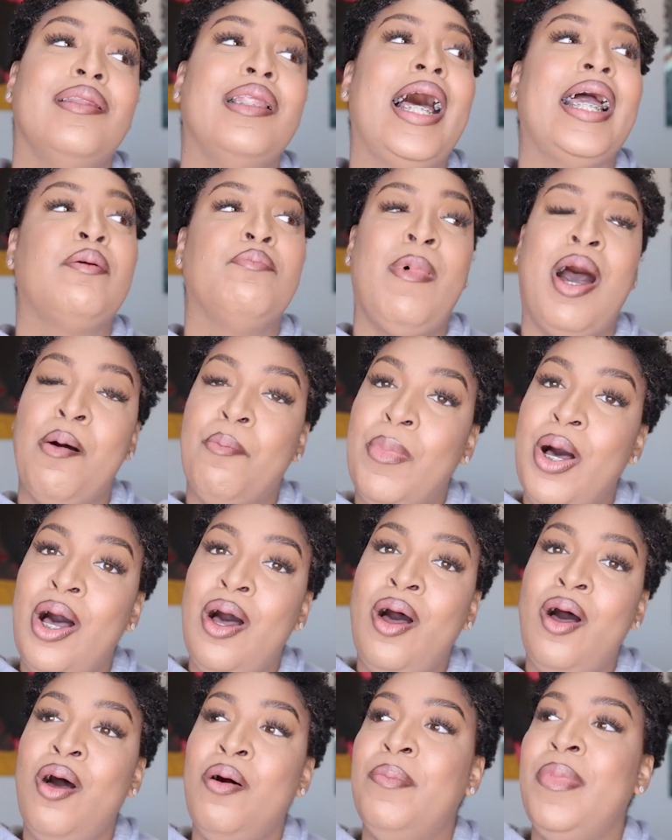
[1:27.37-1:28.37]
like my
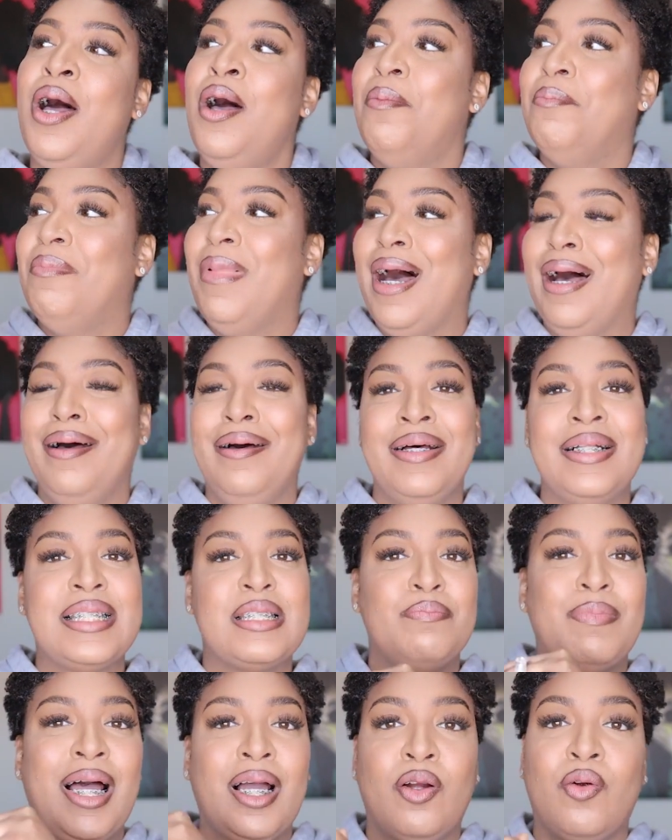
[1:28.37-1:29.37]
mom, my
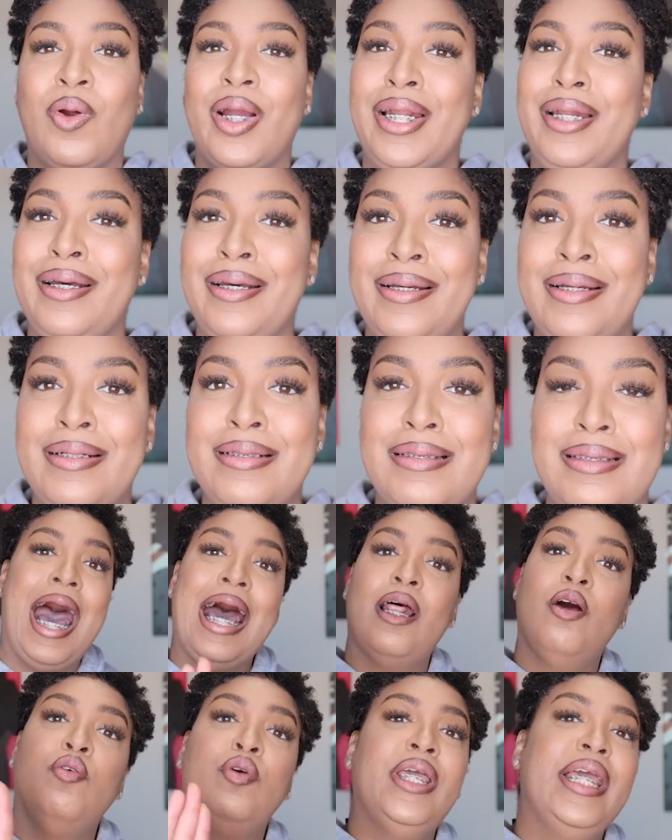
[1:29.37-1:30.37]
aunts, my great aunts,
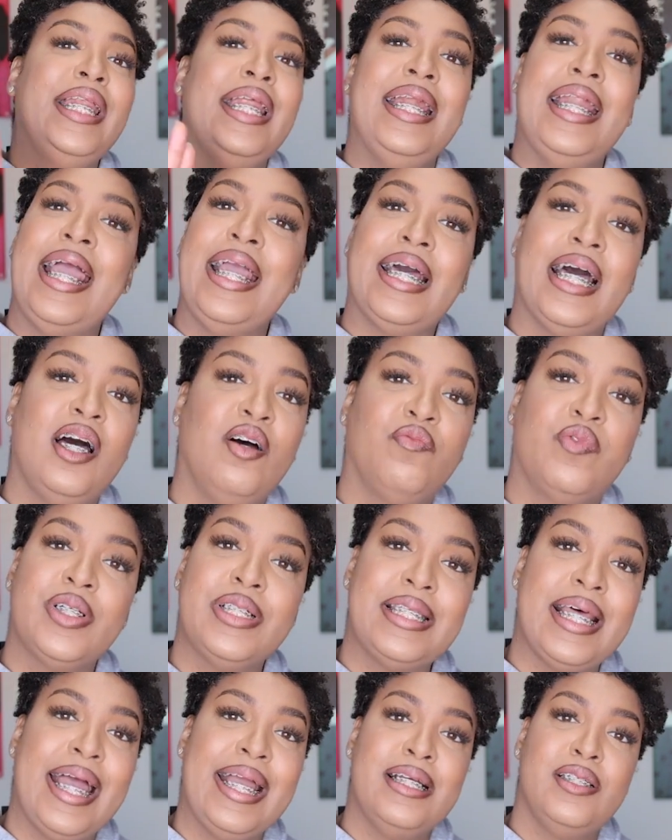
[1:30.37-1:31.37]
I don't get in a
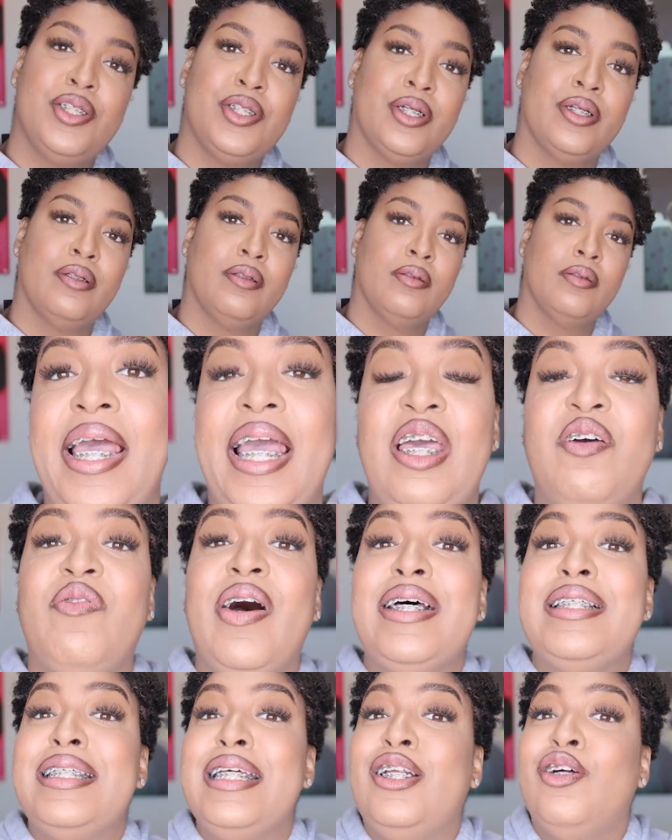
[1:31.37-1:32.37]
conversation. If
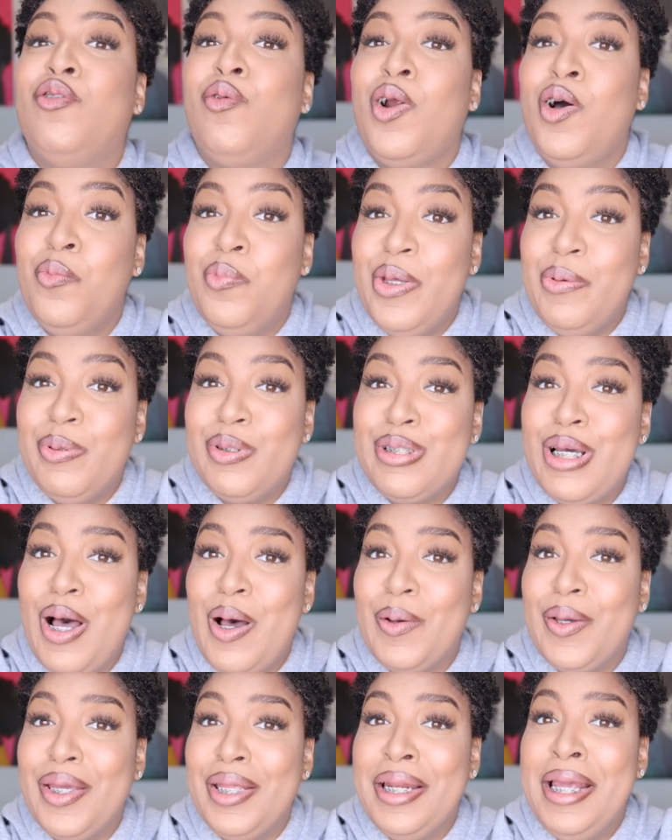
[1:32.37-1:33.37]
I see the grown people
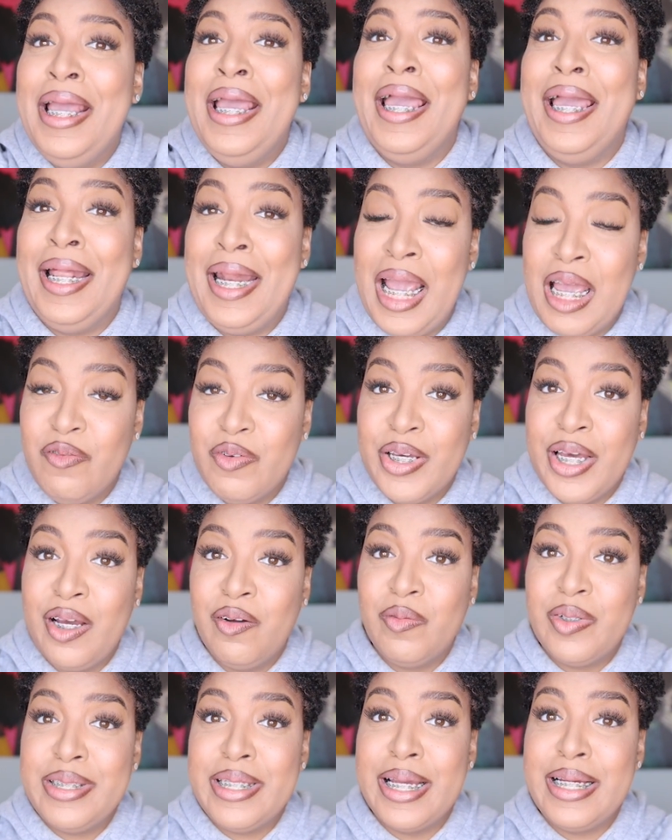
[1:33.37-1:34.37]
talking and having
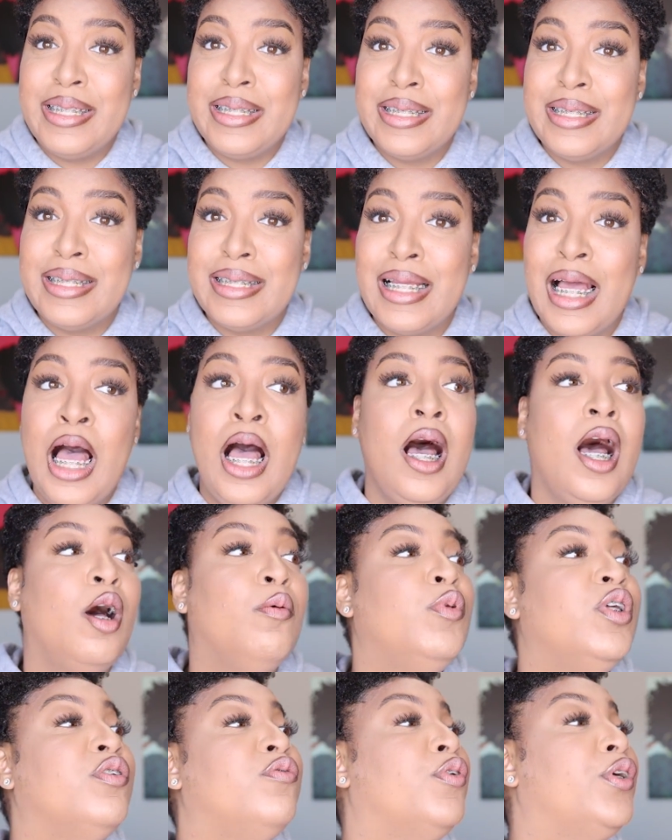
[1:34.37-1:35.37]
conversations,
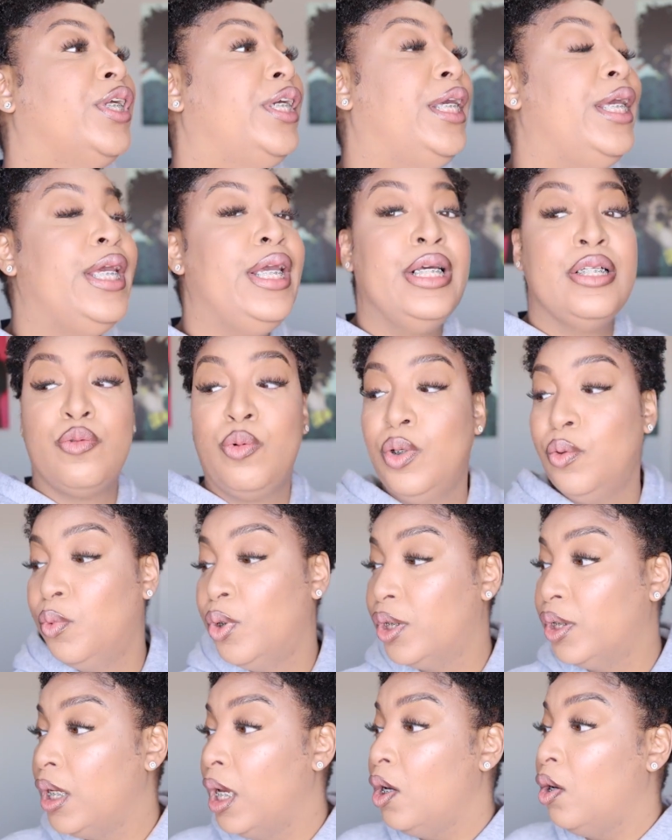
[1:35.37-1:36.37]
I'm looking for the kids. Where,
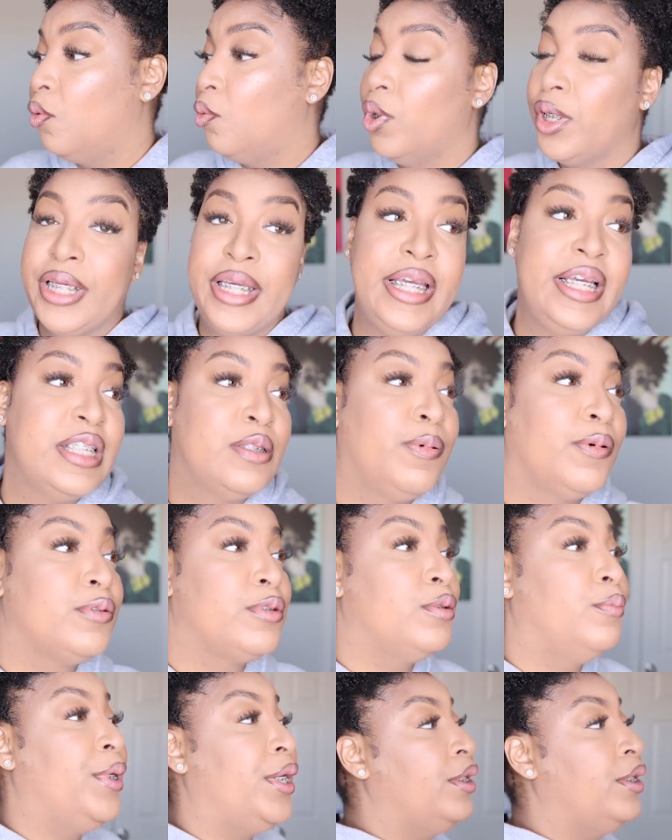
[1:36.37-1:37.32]
where, the, where the kids supposed to